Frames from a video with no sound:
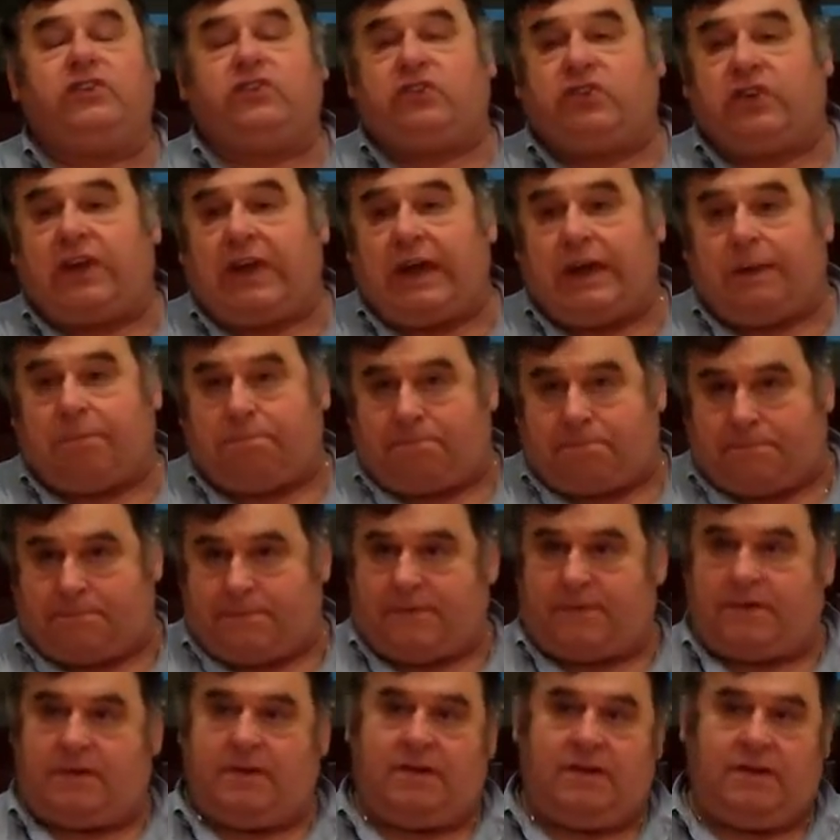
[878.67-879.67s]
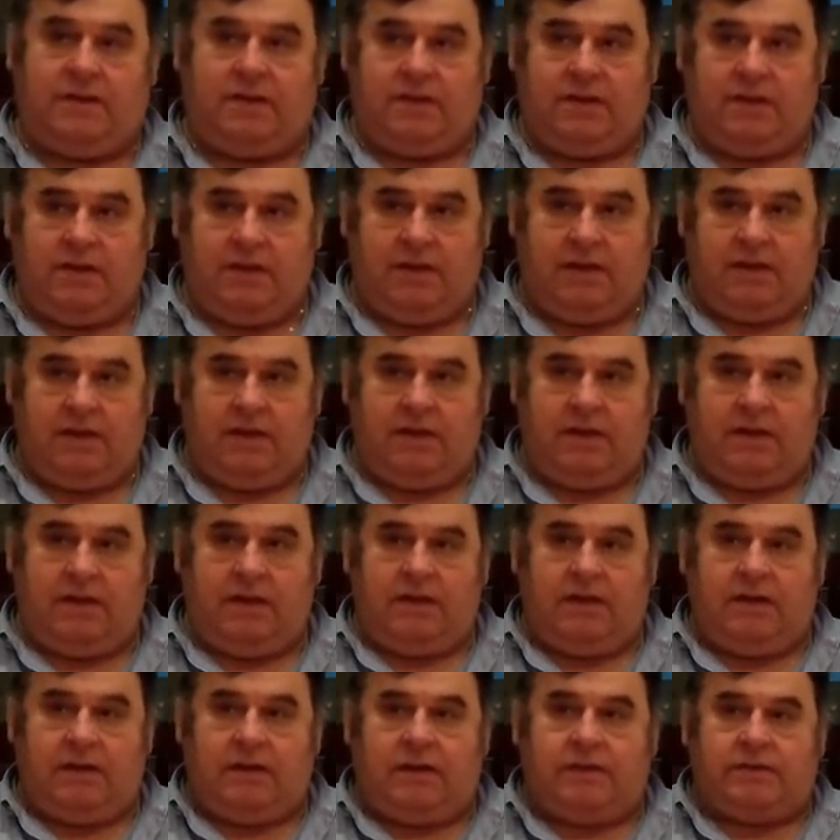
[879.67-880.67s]
sheep.
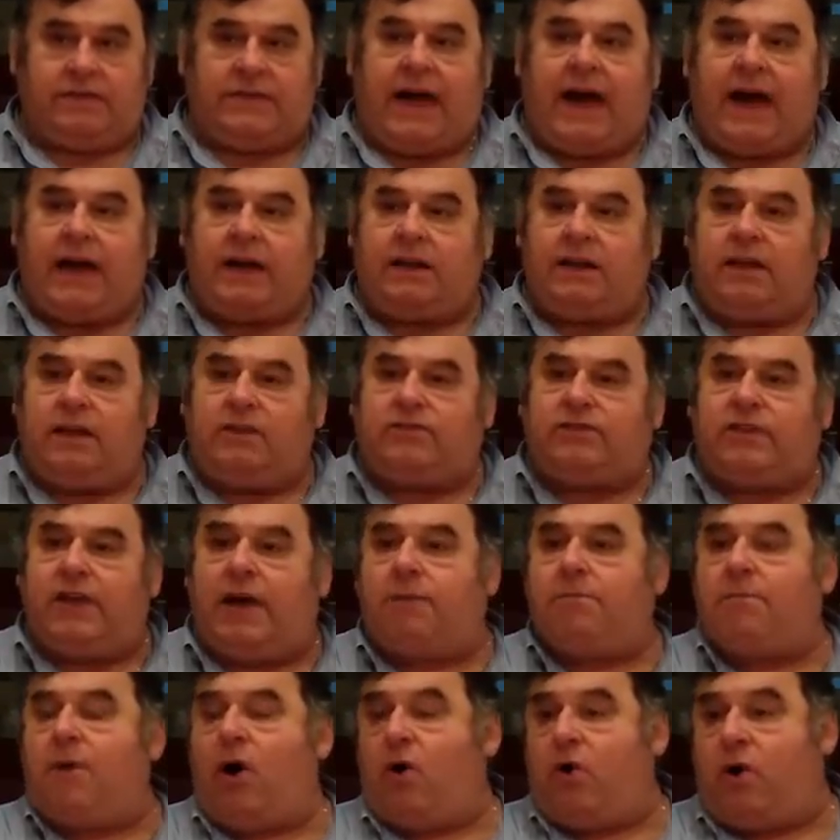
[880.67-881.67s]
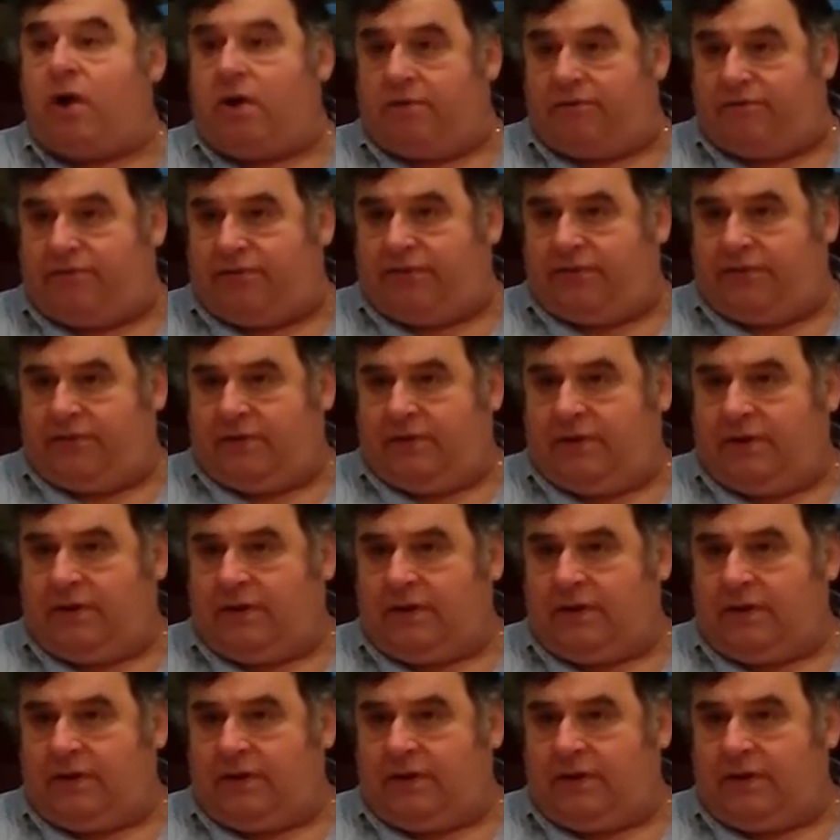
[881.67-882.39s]
That is their motive.